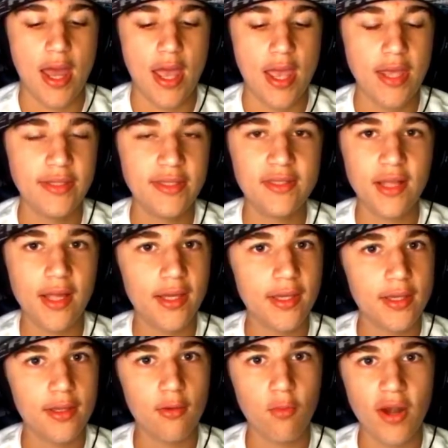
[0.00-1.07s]
it's like
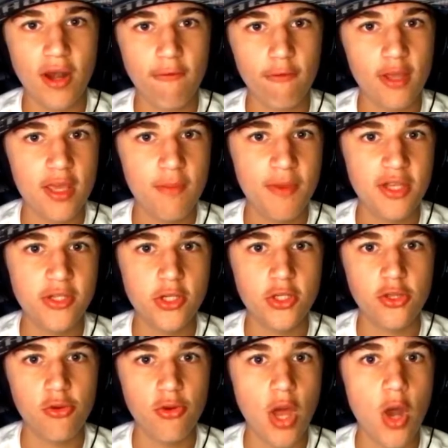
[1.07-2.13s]
whenever he pitches,
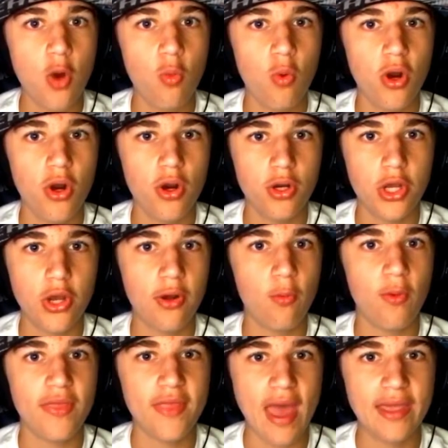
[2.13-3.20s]
we're gonna
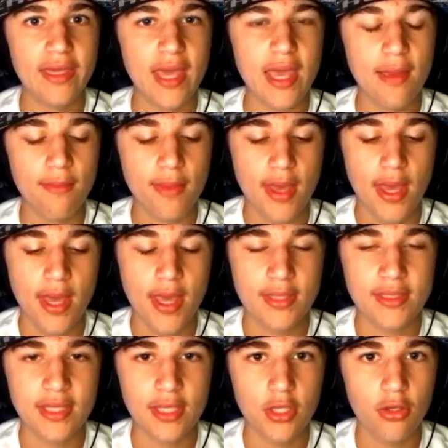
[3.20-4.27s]
win that game.
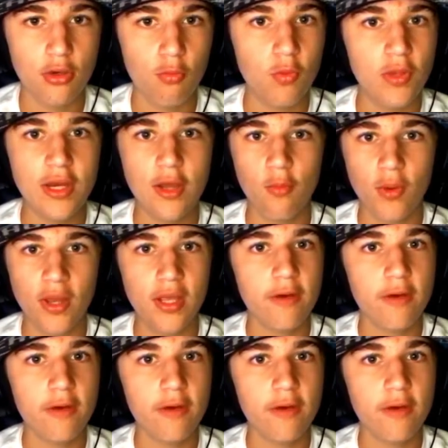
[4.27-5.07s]
It's like we didn't win